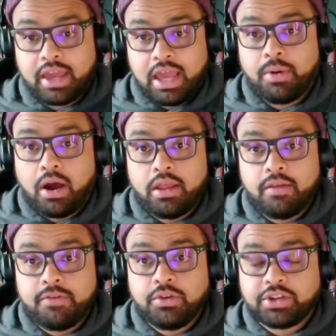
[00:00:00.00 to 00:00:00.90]
key part in the
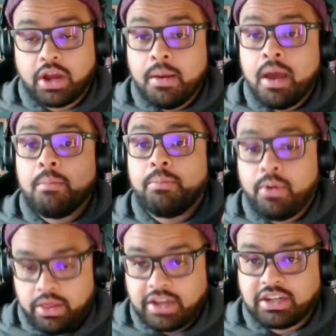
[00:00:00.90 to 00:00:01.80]
future,
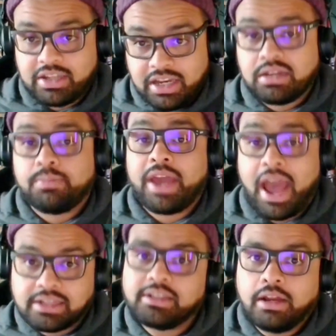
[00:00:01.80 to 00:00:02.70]
but they just need to be
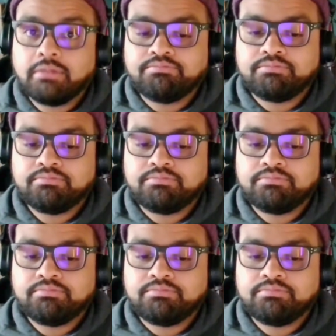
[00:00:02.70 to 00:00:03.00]
excellent.